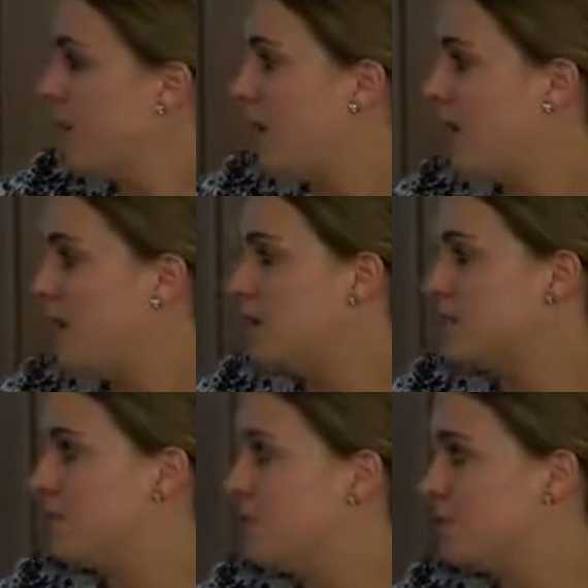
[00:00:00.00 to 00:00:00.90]
And
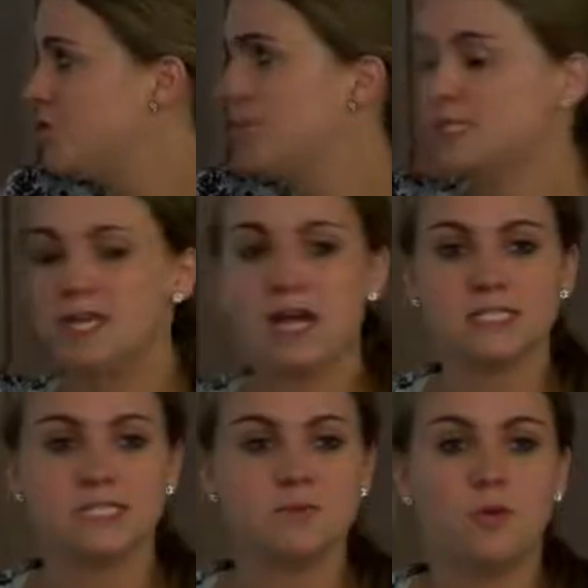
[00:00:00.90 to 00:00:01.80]
a fistula is an
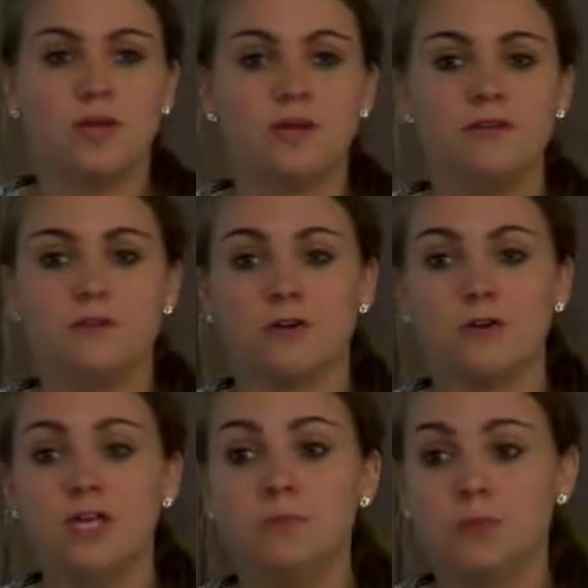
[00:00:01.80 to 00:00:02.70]
access point for
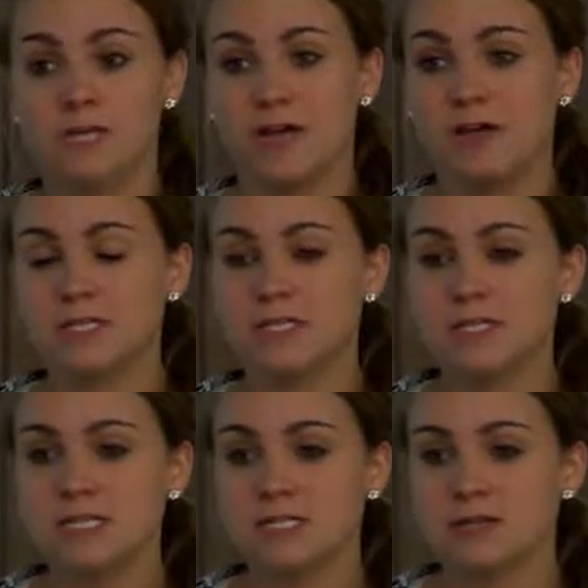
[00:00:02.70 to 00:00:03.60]

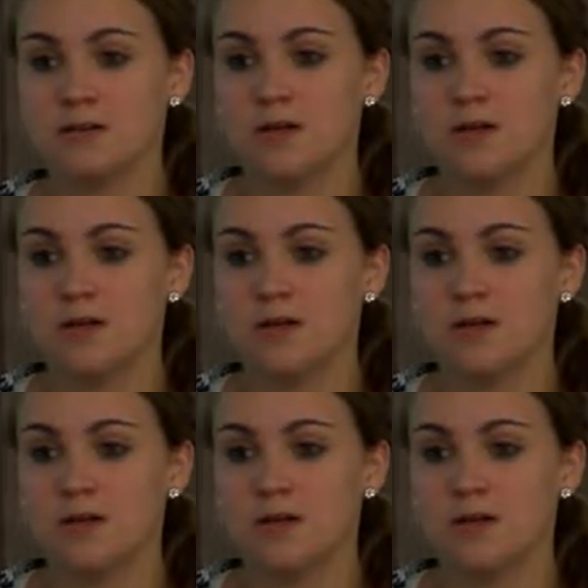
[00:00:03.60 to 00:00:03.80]
hemodialysis.